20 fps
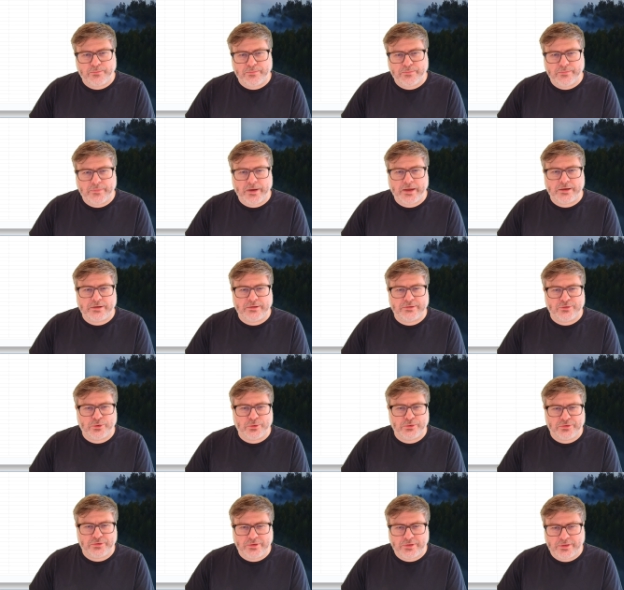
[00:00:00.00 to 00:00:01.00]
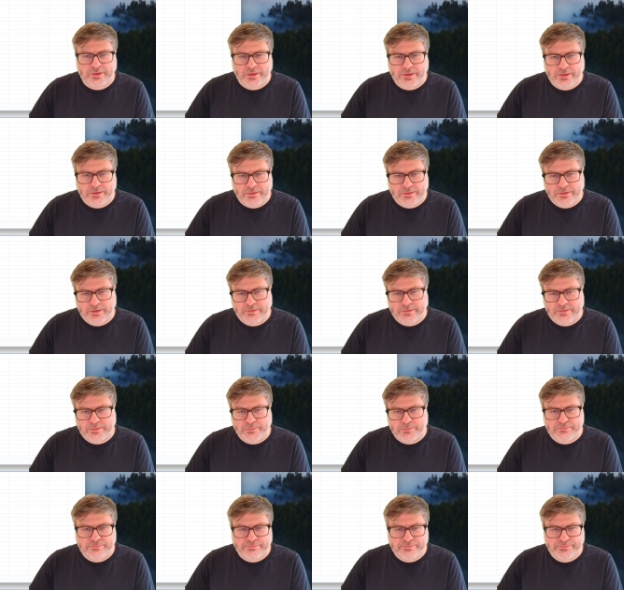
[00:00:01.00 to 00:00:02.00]
Michael's OCD does
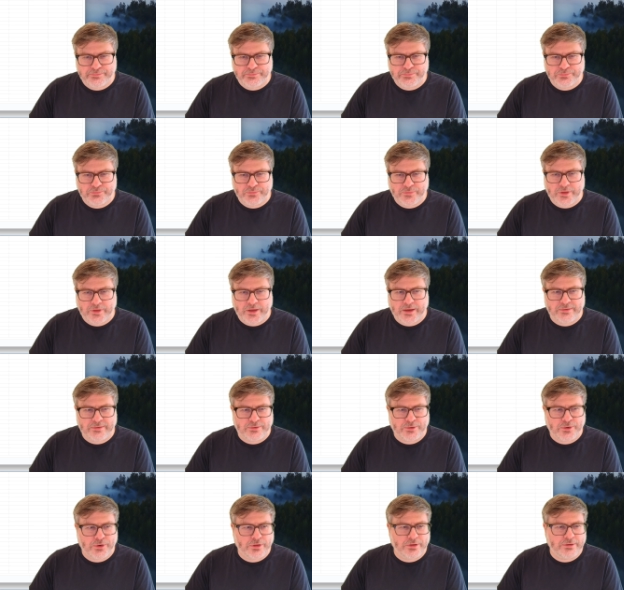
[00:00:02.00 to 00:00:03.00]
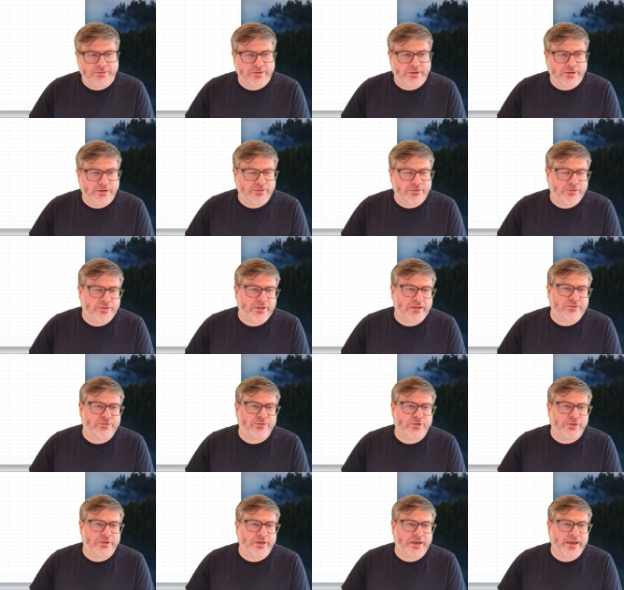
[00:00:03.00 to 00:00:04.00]
some nice colors here, so that's
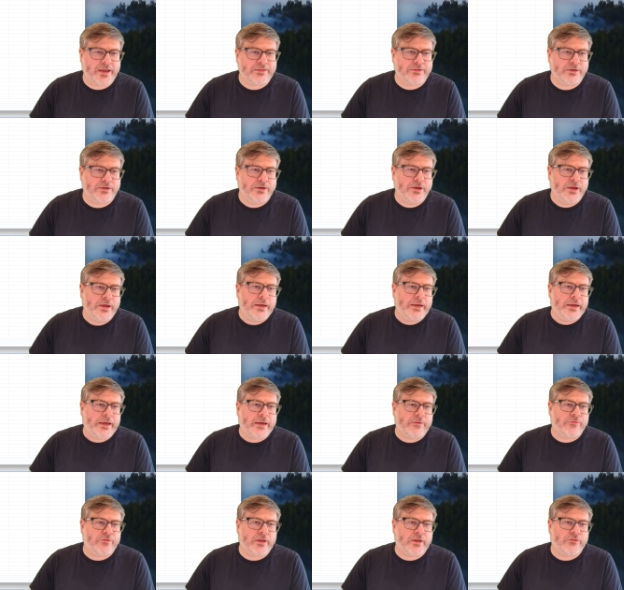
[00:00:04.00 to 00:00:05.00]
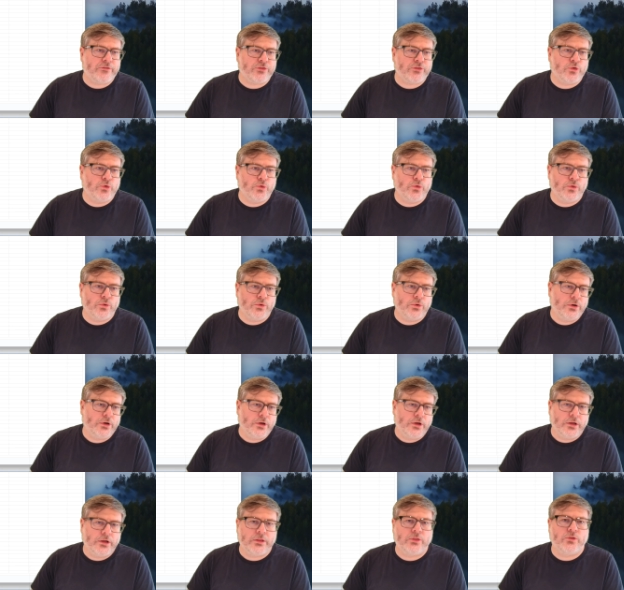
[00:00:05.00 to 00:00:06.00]
for the header, and we have two
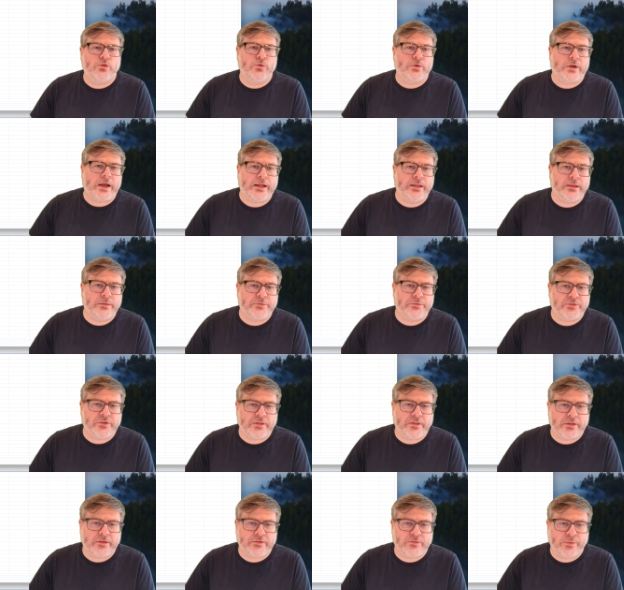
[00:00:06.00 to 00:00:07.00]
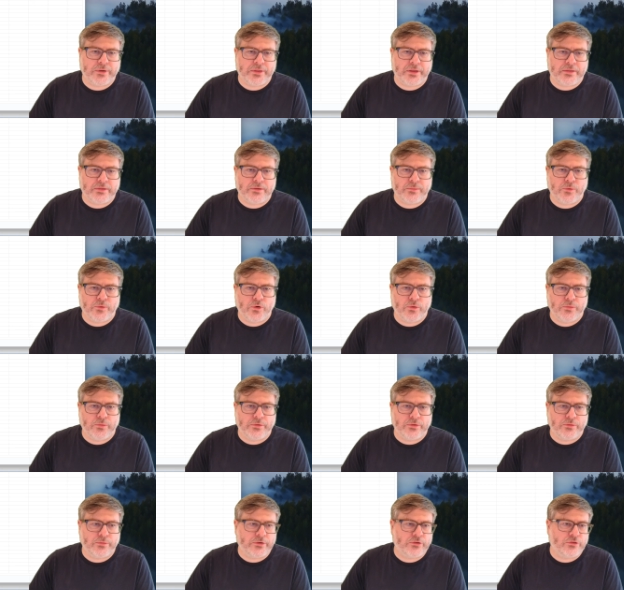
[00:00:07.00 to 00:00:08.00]
columns in this one at the
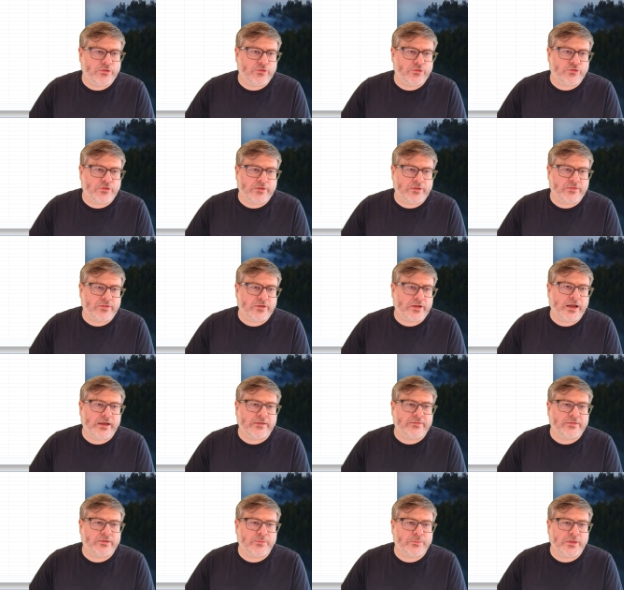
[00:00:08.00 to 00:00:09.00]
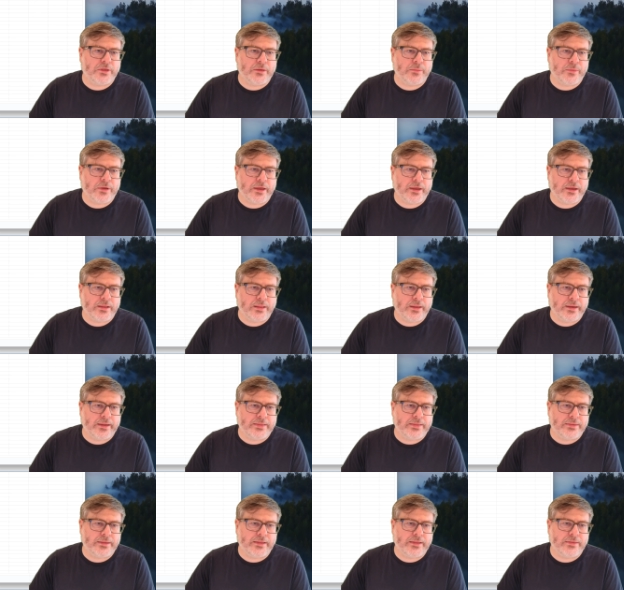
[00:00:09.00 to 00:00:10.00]
moment, which is just a custom email
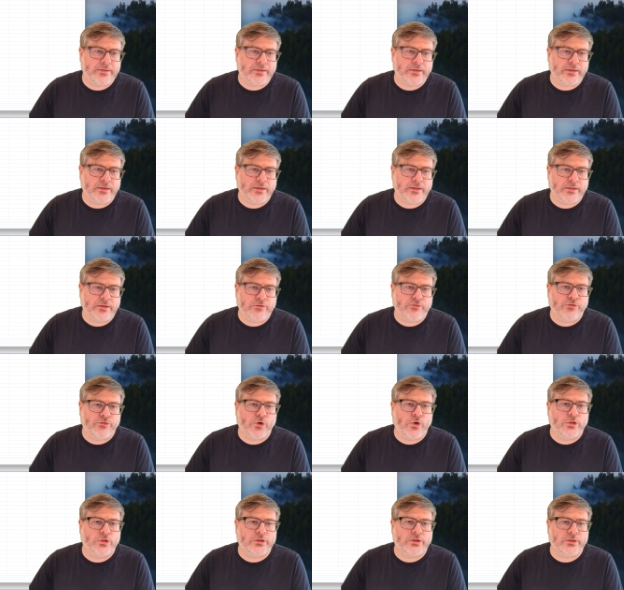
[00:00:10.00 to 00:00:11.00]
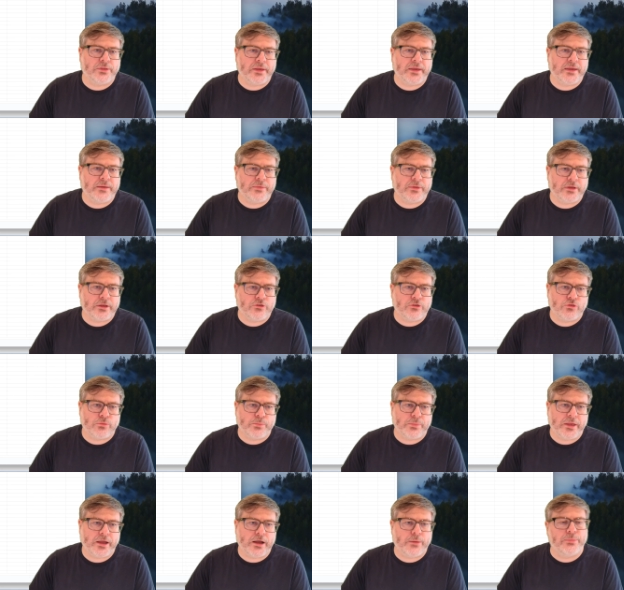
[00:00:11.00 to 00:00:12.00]
and then the folder name that it
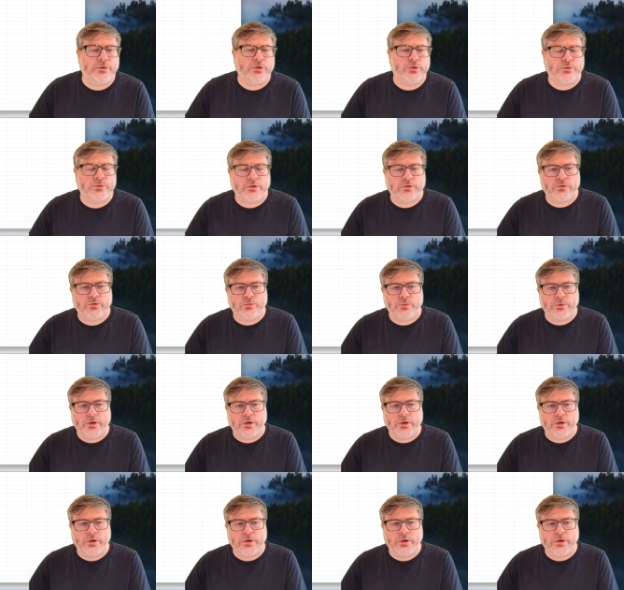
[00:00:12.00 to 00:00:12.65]
should be uploaded to.